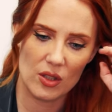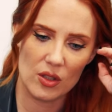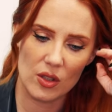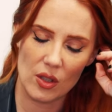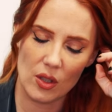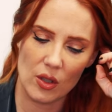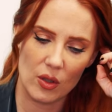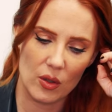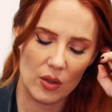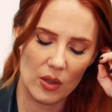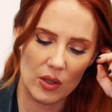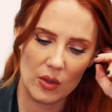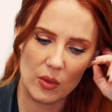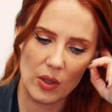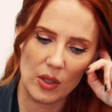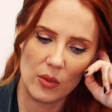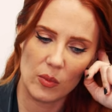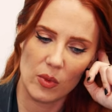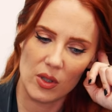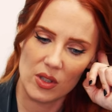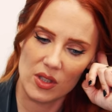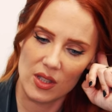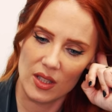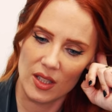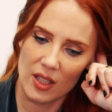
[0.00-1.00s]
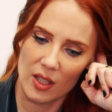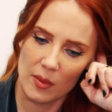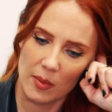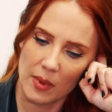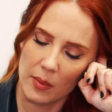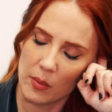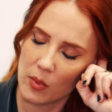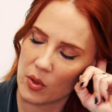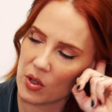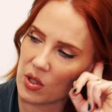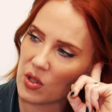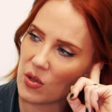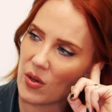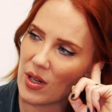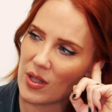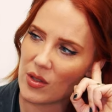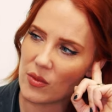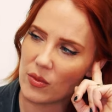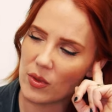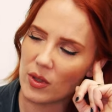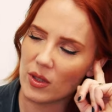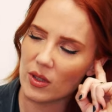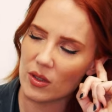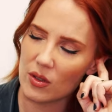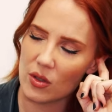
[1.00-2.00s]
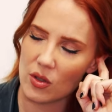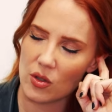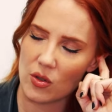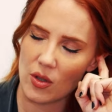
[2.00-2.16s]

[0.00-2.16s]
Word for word: So it, it was a little bit more stressful to